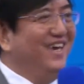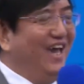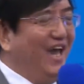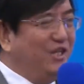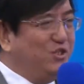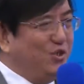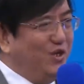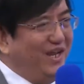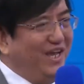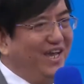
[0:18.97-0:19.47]

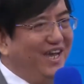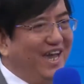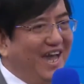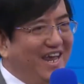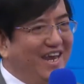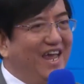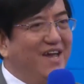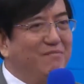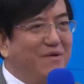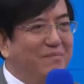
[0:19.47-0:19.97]
Actually, I
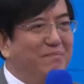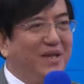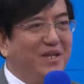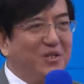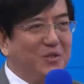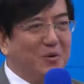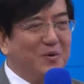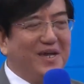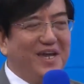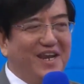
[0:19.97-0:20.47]
never been
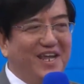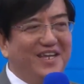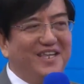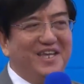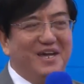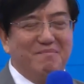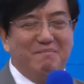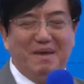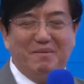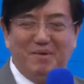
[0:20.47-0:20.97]
to
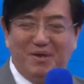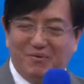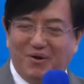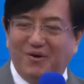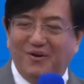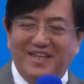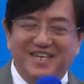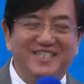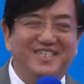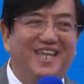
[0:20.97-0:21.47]
Canada, maybe one
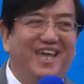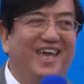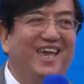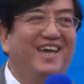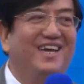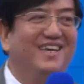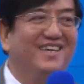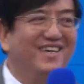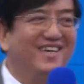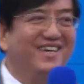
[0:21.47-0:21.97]
of these days,
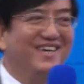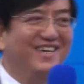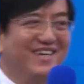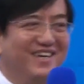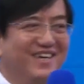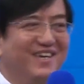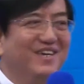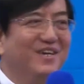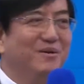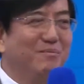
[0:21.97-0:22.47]

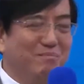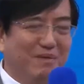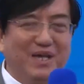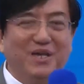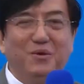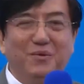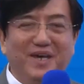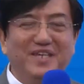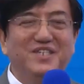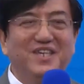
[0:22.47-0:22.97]
but
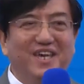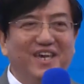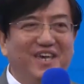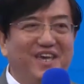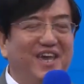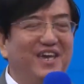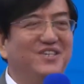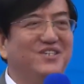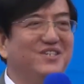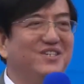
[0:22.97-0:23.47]
USA,
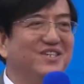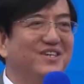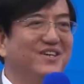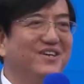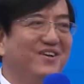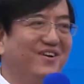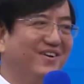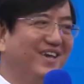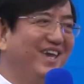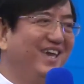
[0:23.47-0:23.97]
yes,
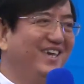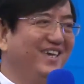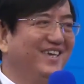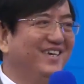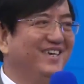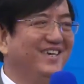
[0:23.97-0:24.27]
okay.